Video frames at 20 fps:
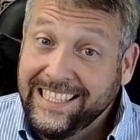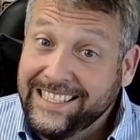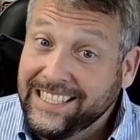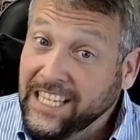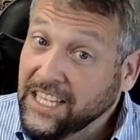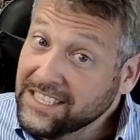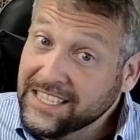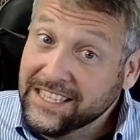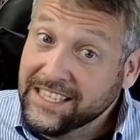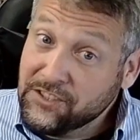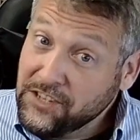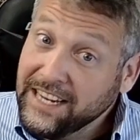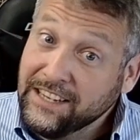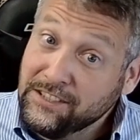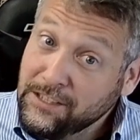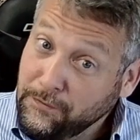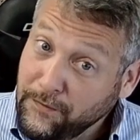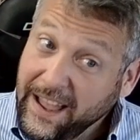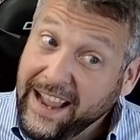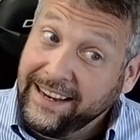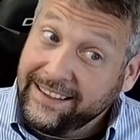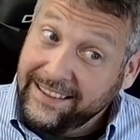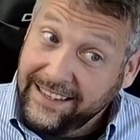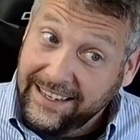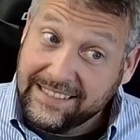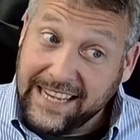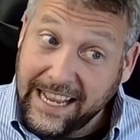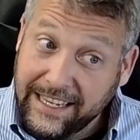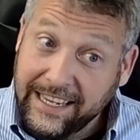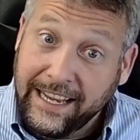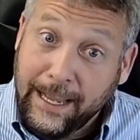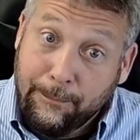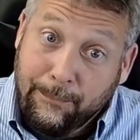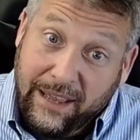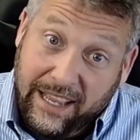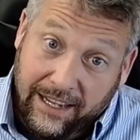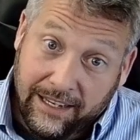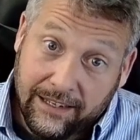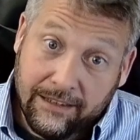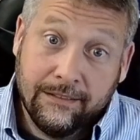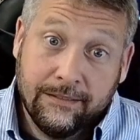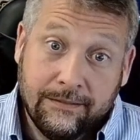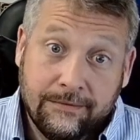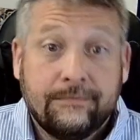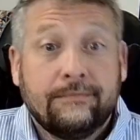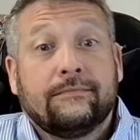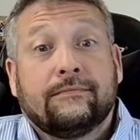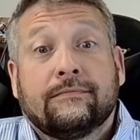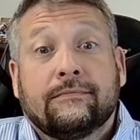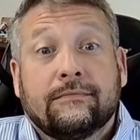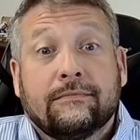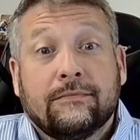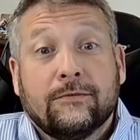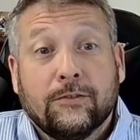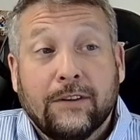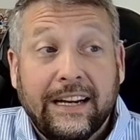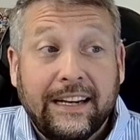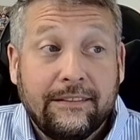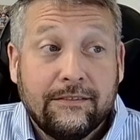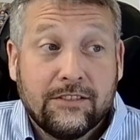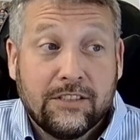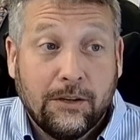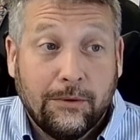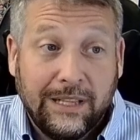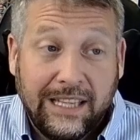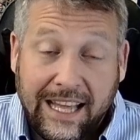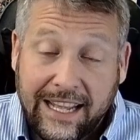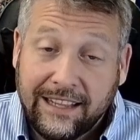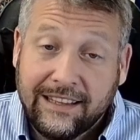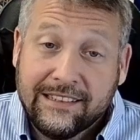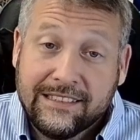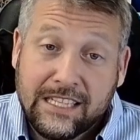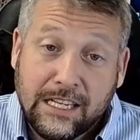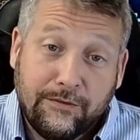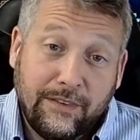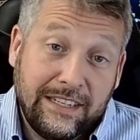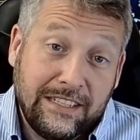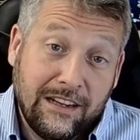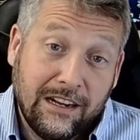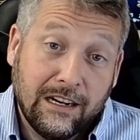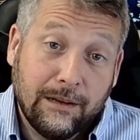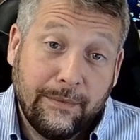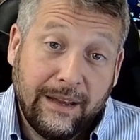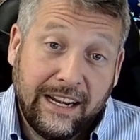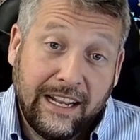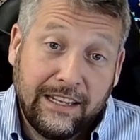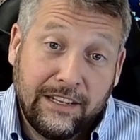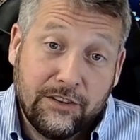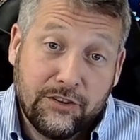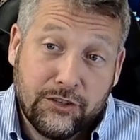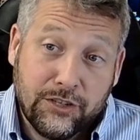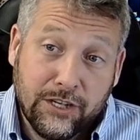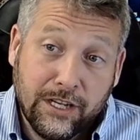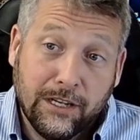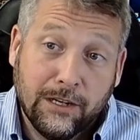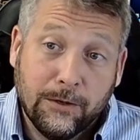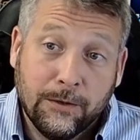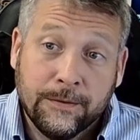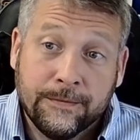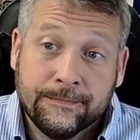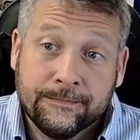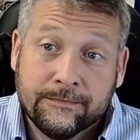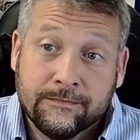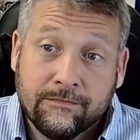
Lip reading: Doesn't change the fact that it's how you get paid, right? So a lot of the stuff I talk about on this show,